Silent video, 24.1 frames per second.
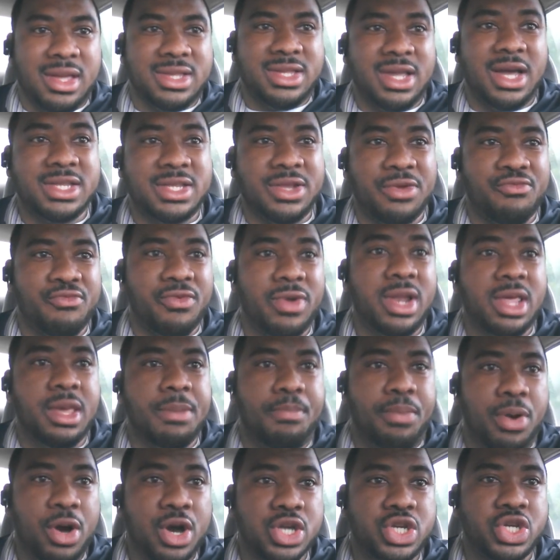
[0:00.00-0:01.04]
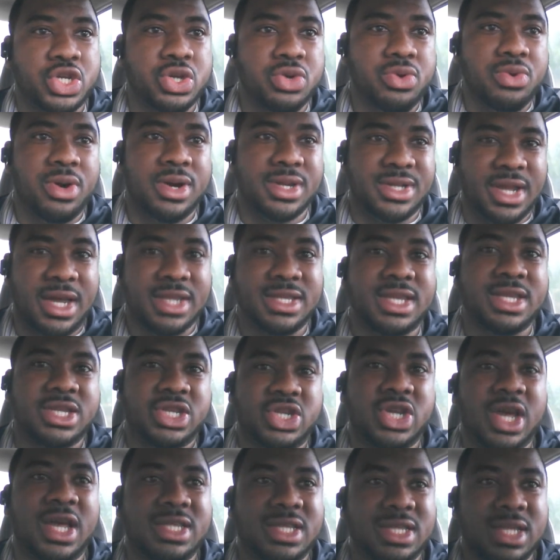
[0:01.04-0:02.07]
Does it really push you, or does it
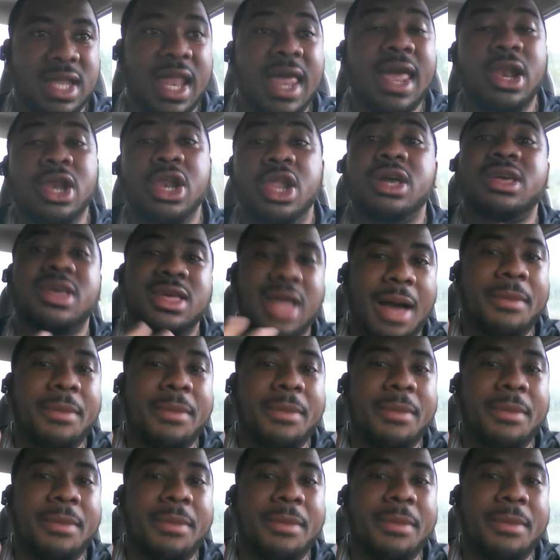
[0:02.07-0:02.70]
just man, look?